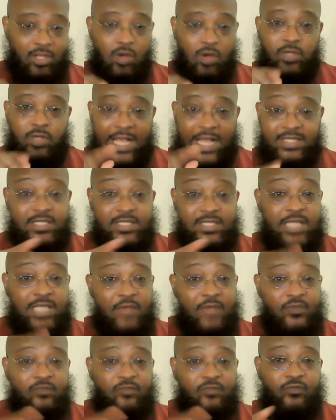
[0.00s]
that's
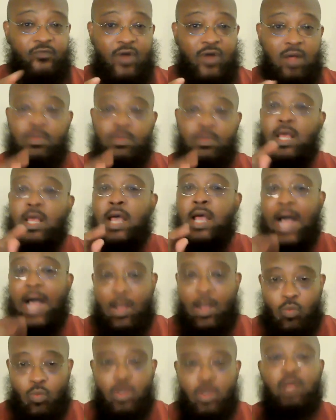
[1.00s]
different from, I
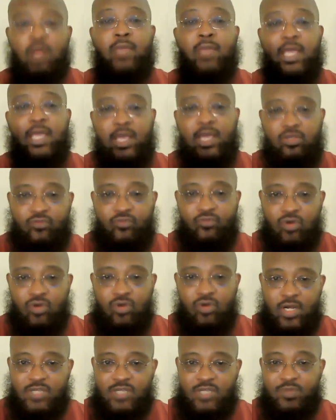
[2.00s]
want to make hijrah for
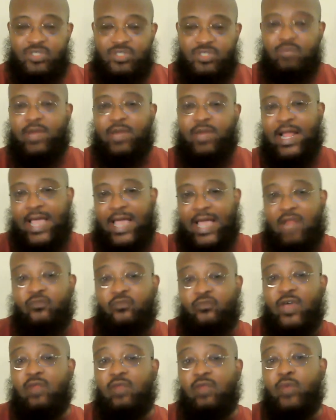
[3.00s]
Allah and His Messenger, but I got to
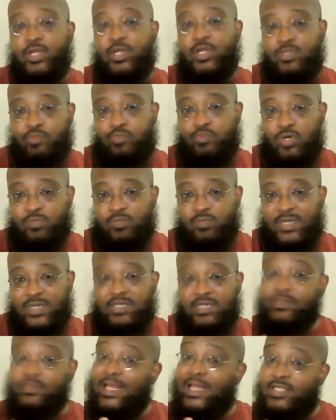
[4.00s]
find a way to support
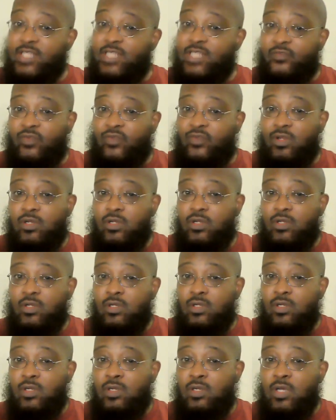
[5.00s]
myself. That's different.
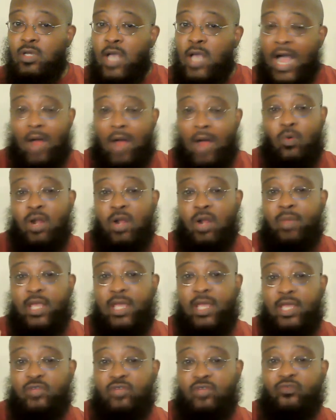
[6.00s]
I want to
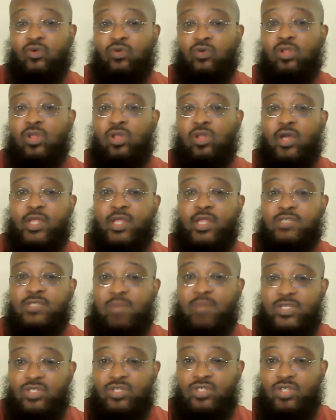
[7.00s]
make hijrah for Allah and His
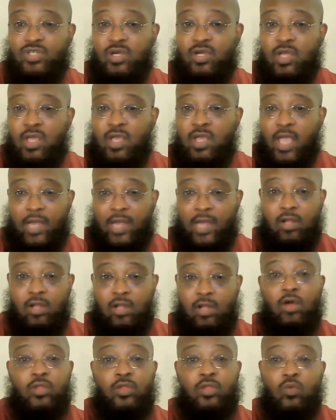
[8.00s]
Messenger. And
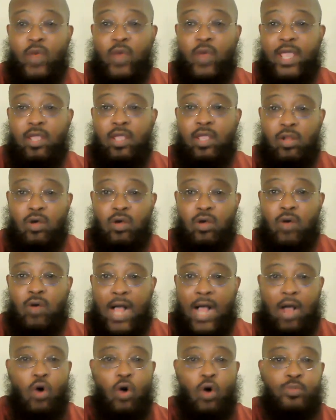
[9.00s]
along the way, you know,
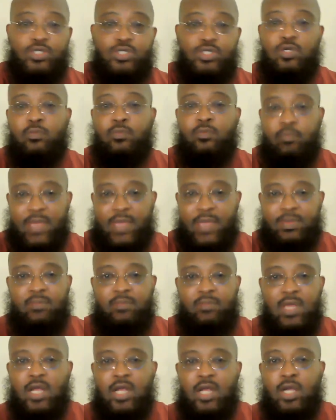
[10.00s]
I hope to maybe
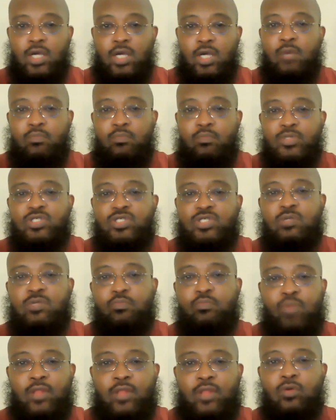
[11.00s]
meet a good Muslim
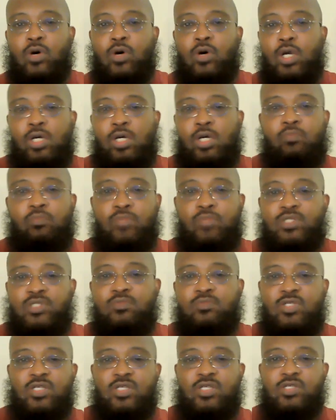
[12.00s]
brother or a good
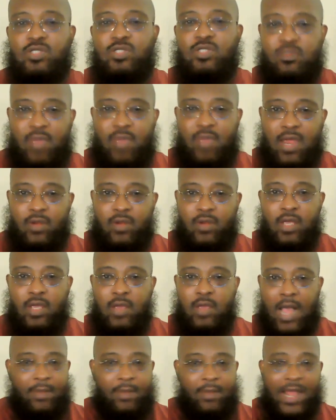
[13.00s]
Muslim sister to marry.
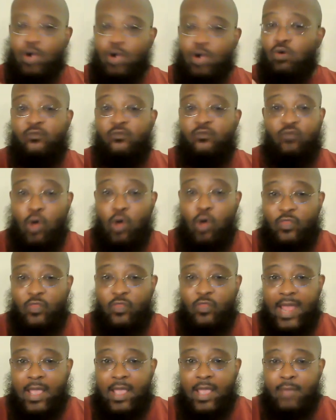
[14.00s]
I'm not going for
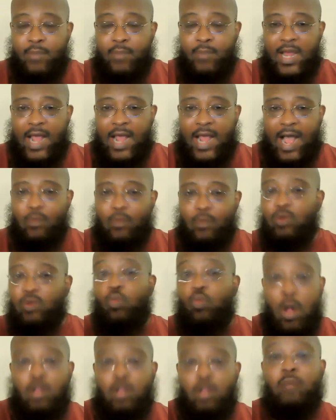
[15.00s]
that, but I would
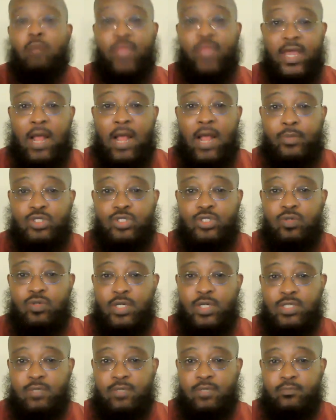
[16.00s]
welcome that
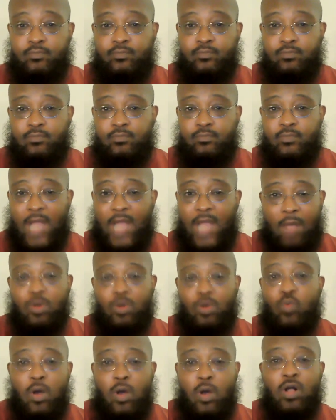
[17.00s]
opportunity. I
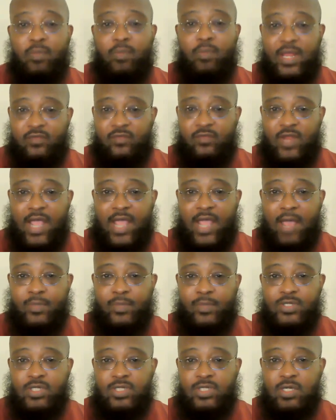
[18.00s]
would welcome that if it
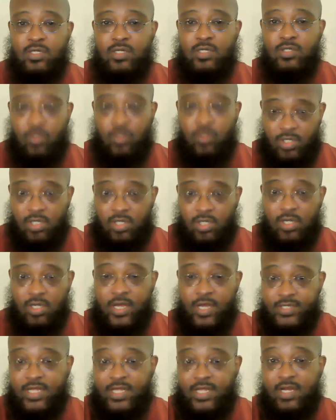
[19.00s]
happens. You
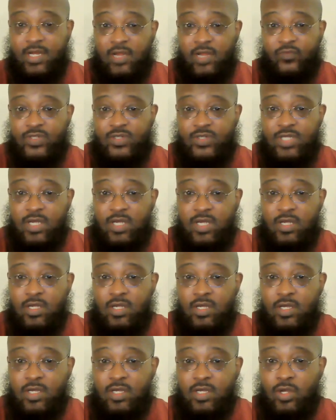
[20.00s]
understand the difference?
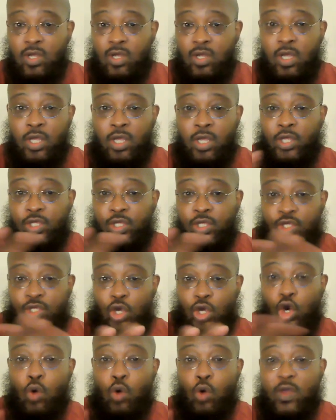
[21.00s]
You're
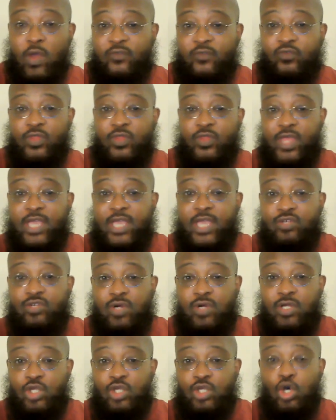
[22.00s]
going for the
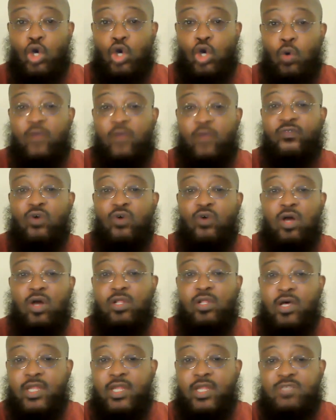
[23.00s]
hijrah. You're going for
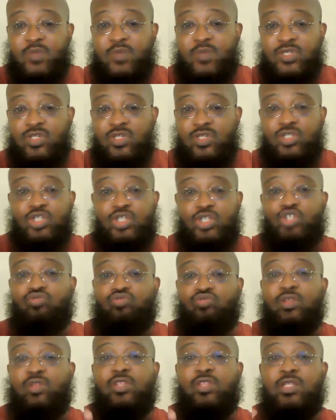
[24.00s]
Allah and His Messenger to
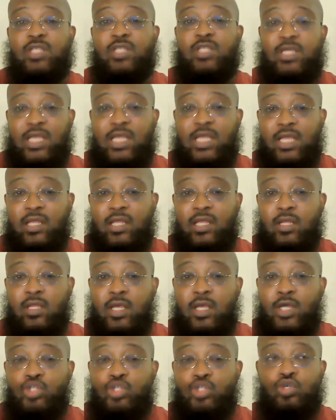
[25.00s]
strengthen the deen,
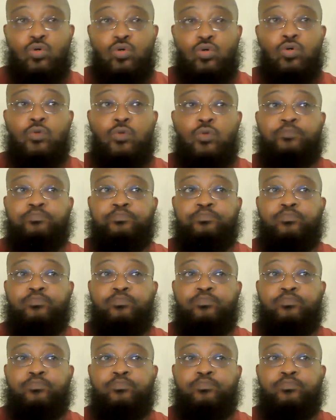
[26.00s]
to